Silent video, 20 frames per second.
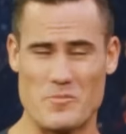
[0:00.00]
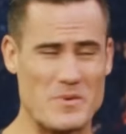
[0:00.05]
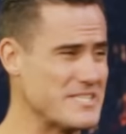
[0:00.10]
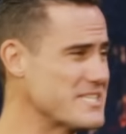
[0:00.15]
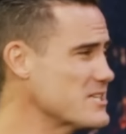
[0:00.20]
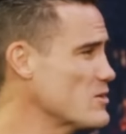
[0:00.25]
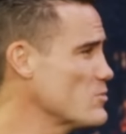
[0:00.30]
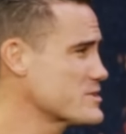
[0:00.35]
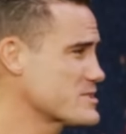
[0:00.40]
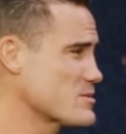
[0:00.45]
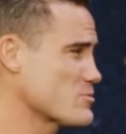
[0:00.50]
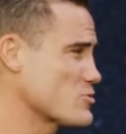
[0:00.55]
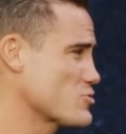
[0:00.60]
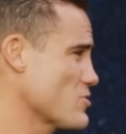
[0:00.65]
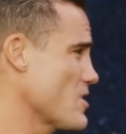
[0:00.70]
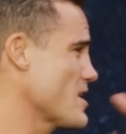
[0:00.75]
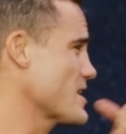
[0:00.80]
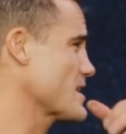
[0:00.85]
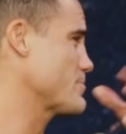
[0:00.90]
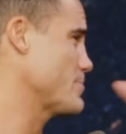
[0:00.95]
you've been dealing with some
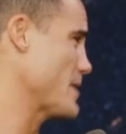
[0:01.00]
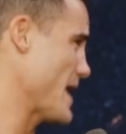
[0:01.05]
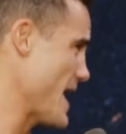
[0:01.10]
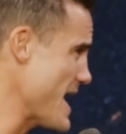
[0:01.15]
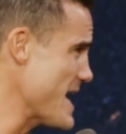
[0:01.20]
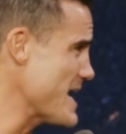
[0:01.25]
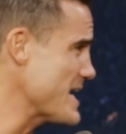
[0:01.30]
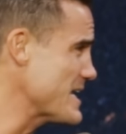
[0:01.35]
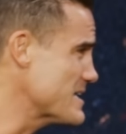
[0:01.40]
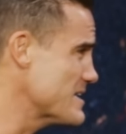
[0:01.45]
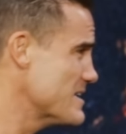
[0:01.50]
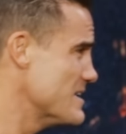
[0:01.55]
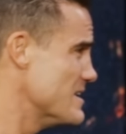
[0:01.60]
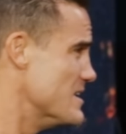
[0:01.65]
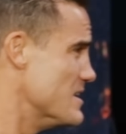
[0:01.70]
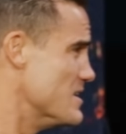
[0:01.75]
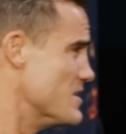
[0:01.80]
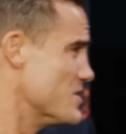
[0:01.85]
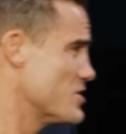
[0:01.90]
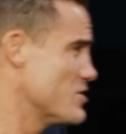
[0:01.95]
chronic pain.
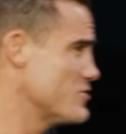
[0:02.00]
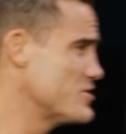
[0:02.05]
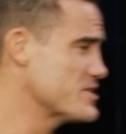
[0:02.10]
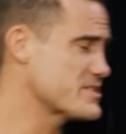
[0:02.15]
You